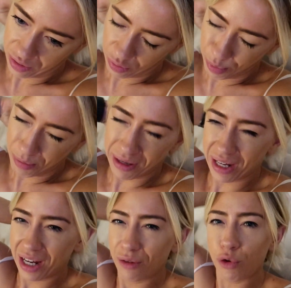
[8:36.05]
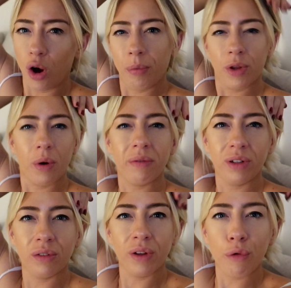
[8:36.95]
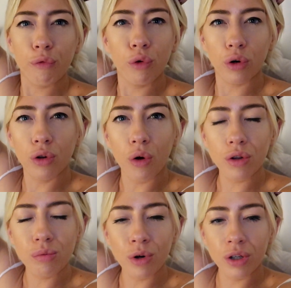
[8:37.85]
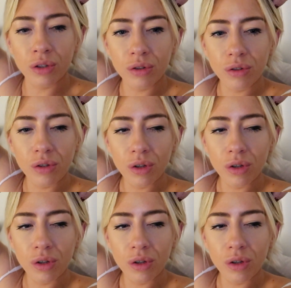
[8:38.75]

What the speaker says: So bear in mind, I kind of got up at the equivalent of like 4 o'clock this morning.